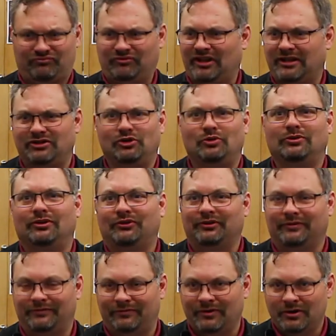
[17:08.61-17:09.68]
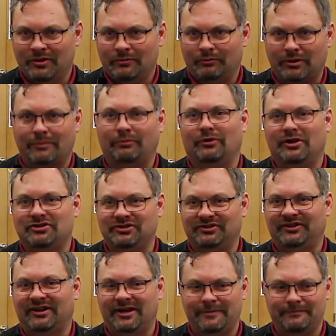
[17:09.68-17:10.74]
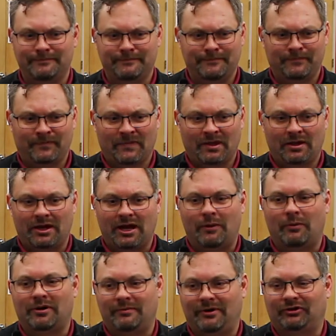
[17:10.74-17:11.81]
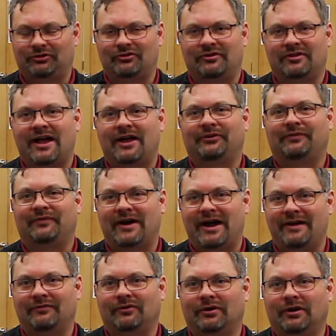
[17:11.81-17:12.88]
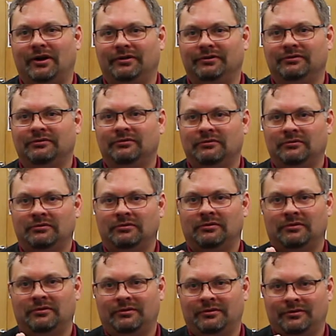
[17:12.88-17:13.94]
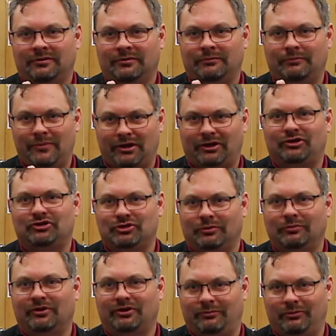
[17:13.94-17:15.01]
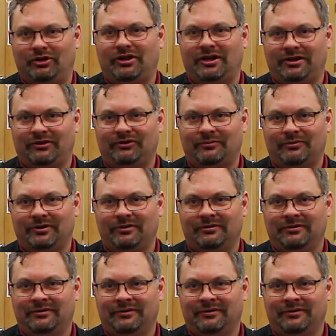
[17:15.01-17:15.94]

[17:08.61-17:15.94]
units of preparation time, I want to make sure the last 5 are on making sure we're communicating something.